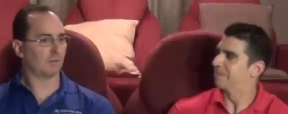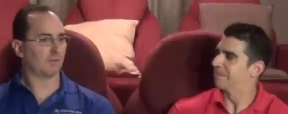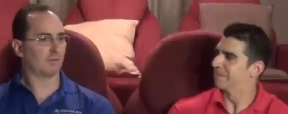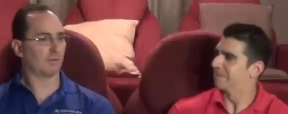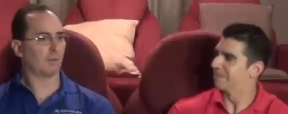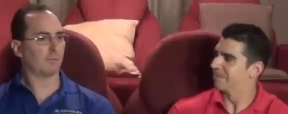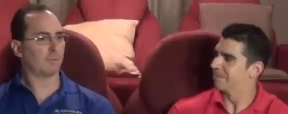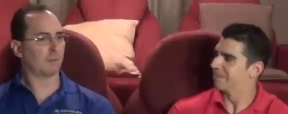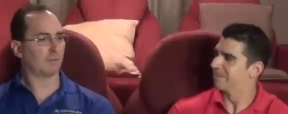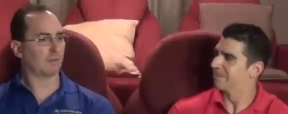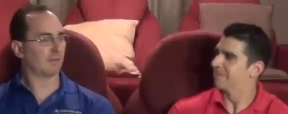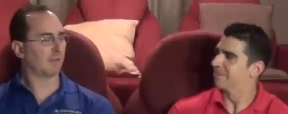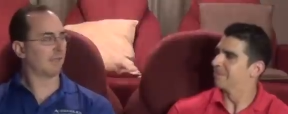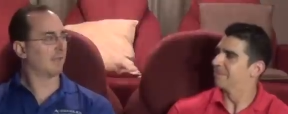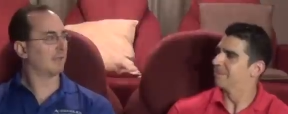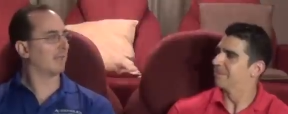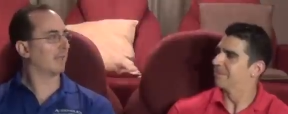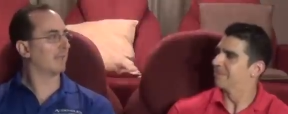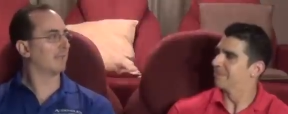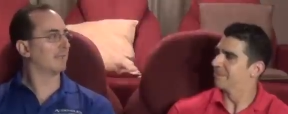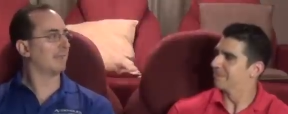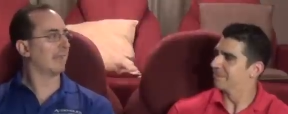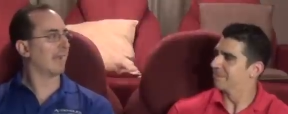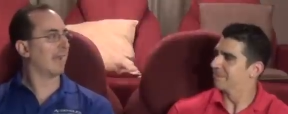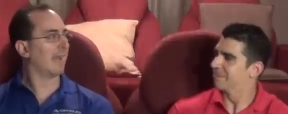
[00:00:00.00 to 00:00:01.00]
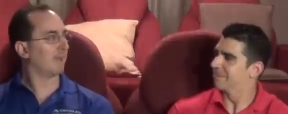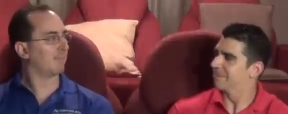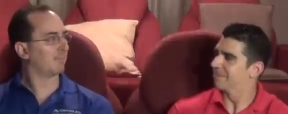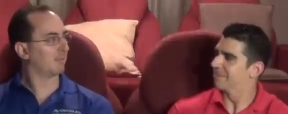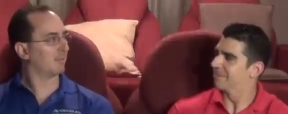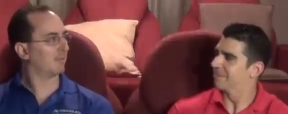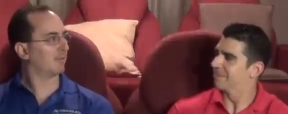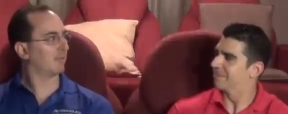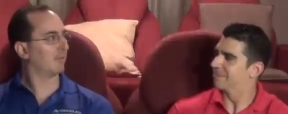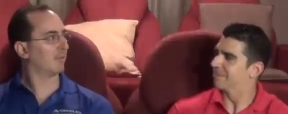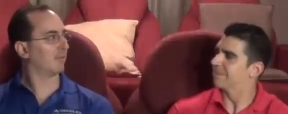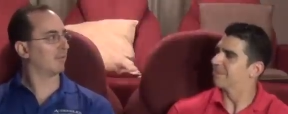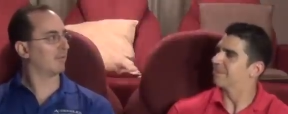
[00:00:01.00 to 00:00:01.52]
Speaker 1: to some extent,
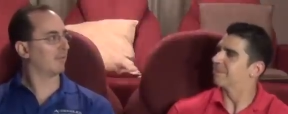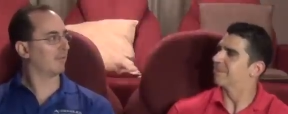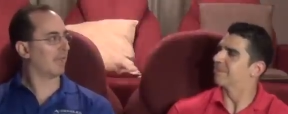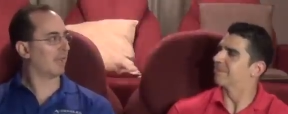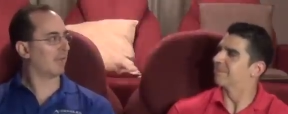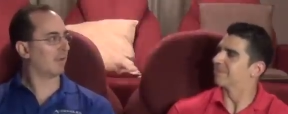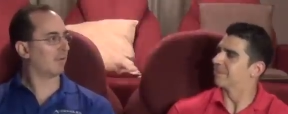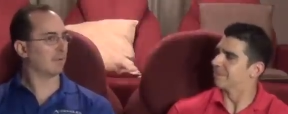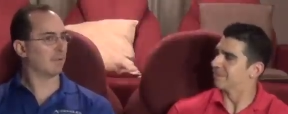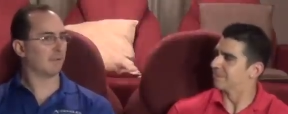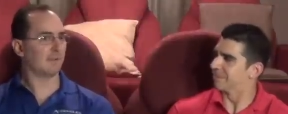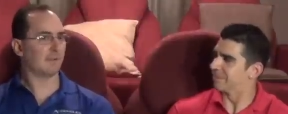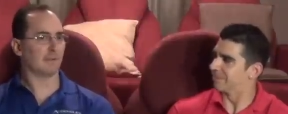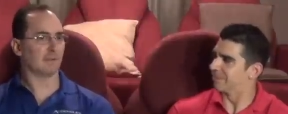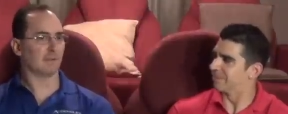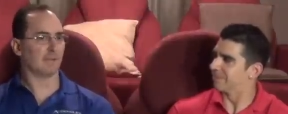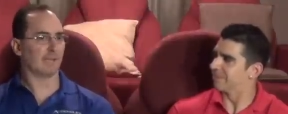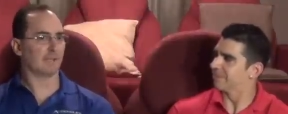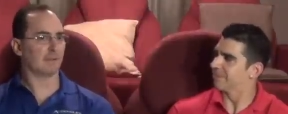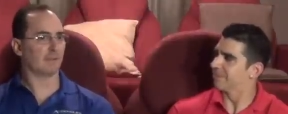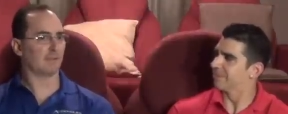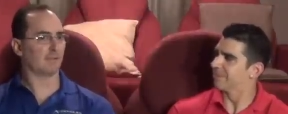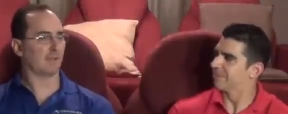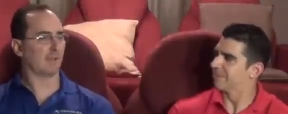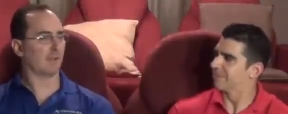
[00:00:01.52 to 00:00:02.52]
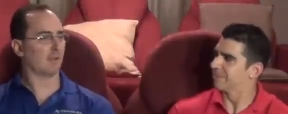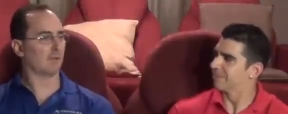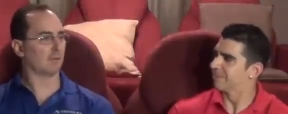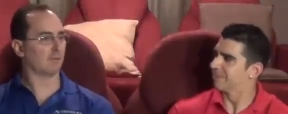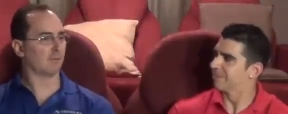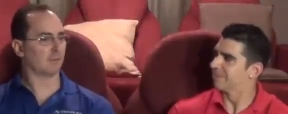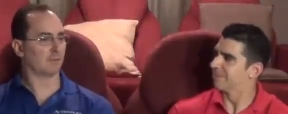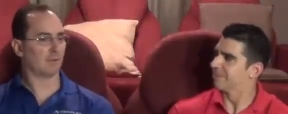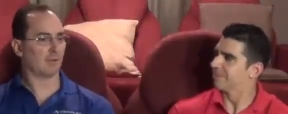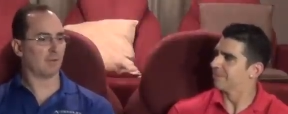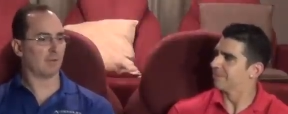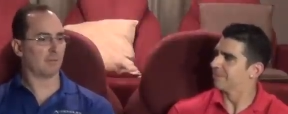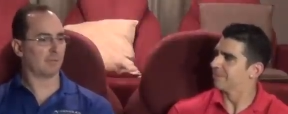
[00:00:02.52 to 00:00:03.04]
adapt to the sound, and they like the sound
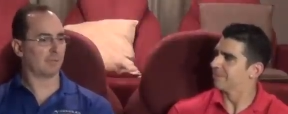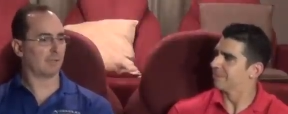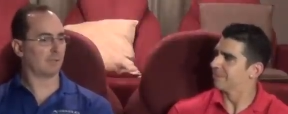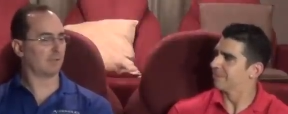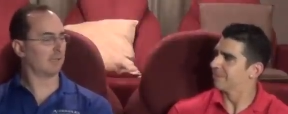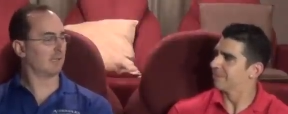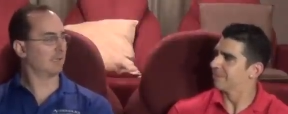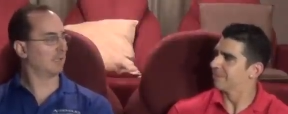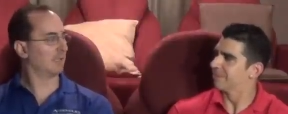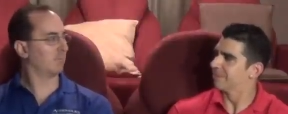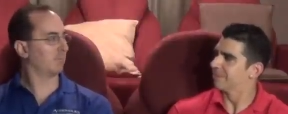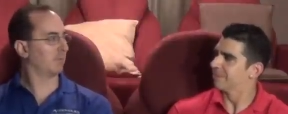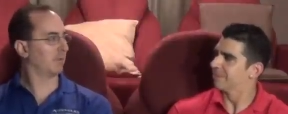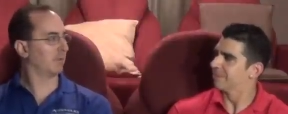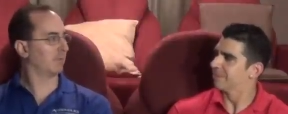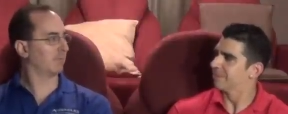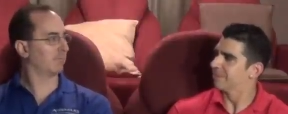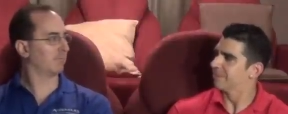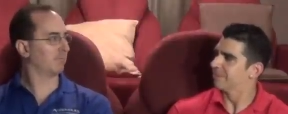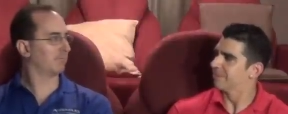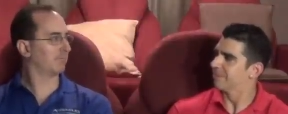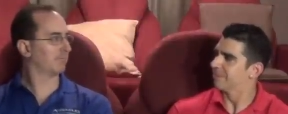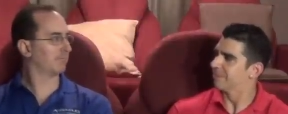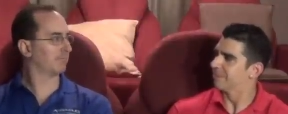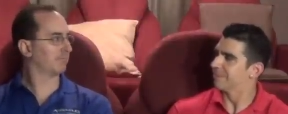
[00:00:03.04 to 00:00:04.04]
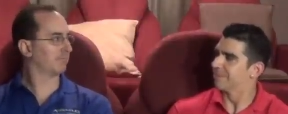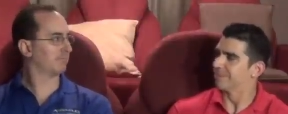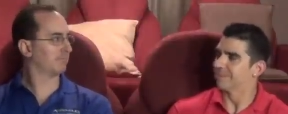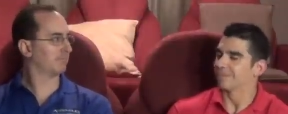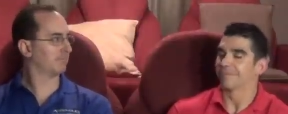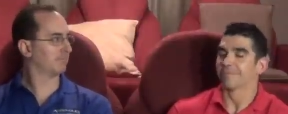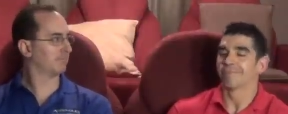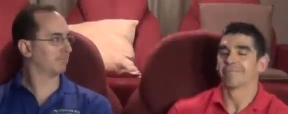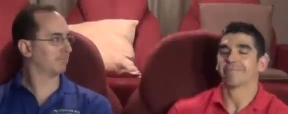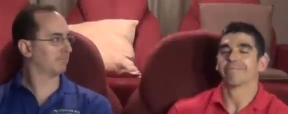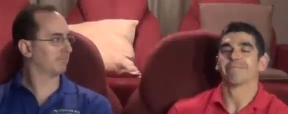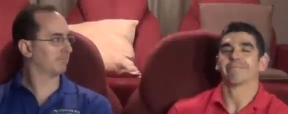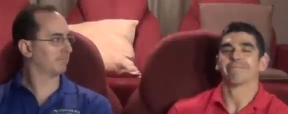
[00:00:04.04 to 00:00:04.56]
over time, and they'll keep it.
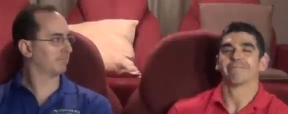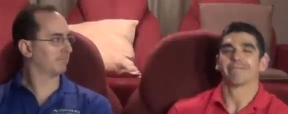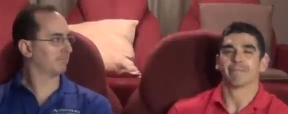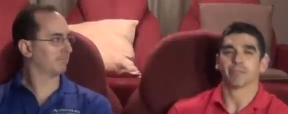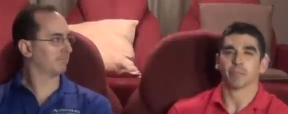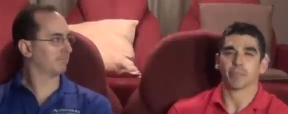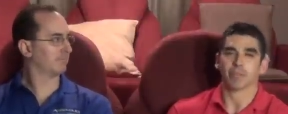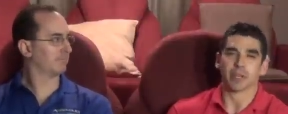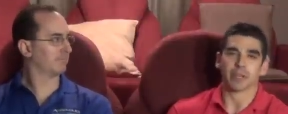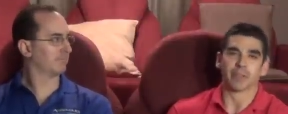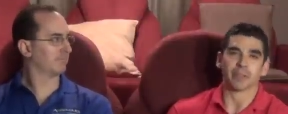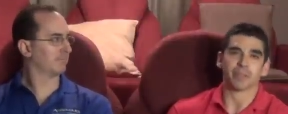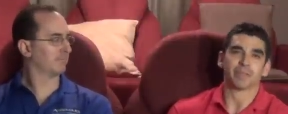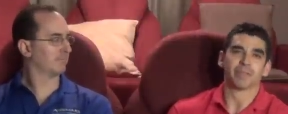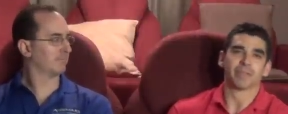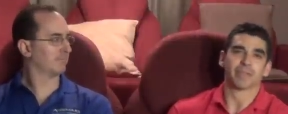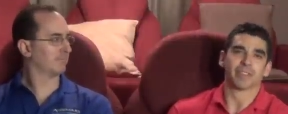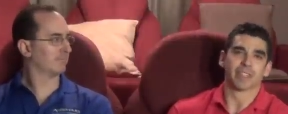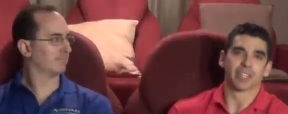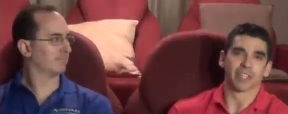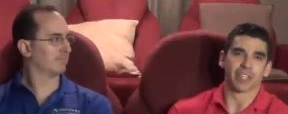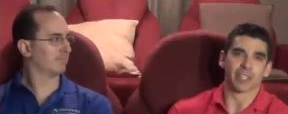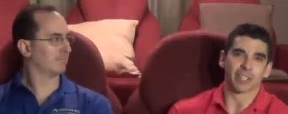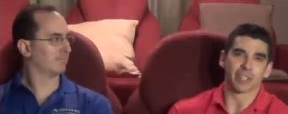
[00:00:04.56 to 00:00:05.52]
Speaker 2: Well, there